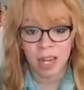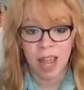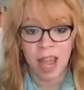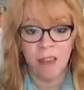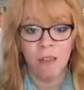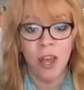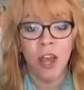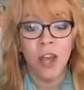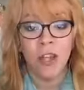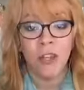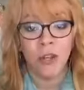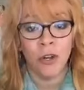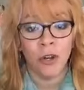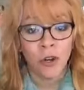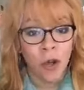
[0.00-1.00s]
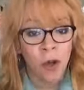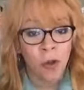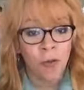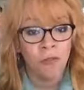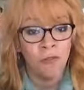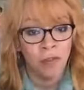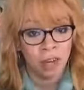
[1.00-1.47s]
can have your
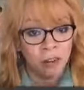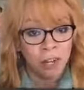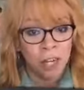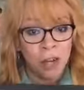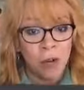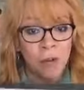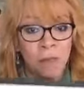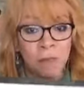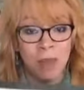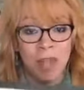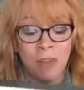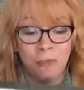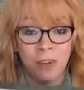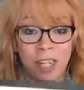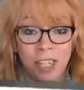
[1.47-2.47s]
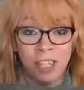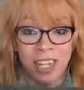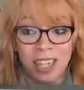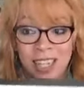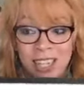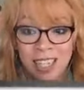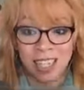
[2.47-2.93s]
own very own Bake Fresh
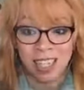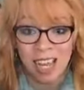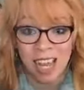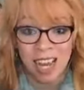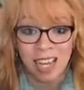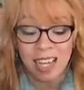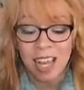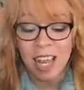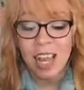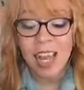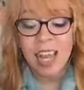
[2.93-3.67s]
Daily sign.